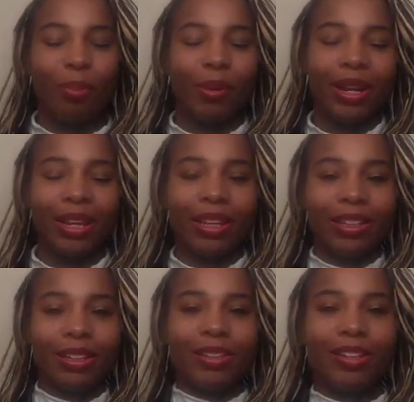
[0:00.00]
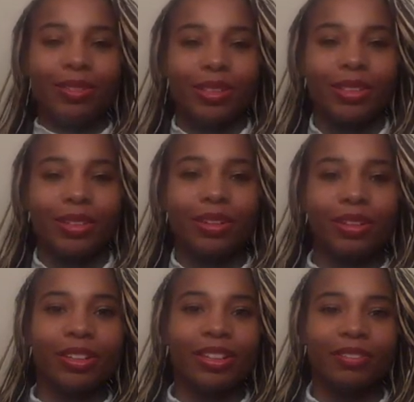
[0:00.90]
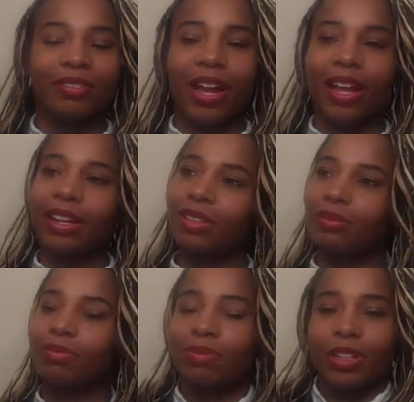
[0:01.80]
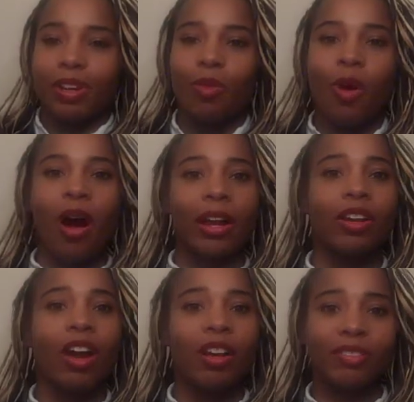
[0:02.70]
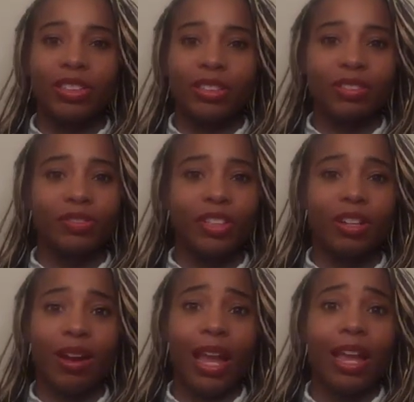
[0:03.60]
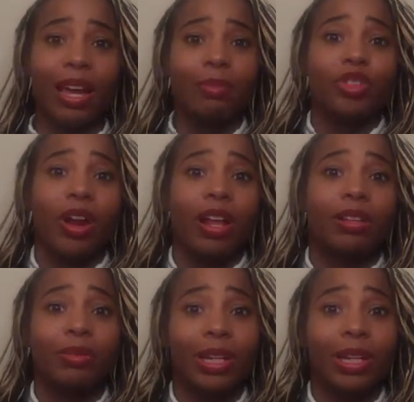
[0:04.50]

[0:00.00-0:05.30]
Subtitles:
Pretty, stern and defiant and, walking off as if, hey, I'm Charlie.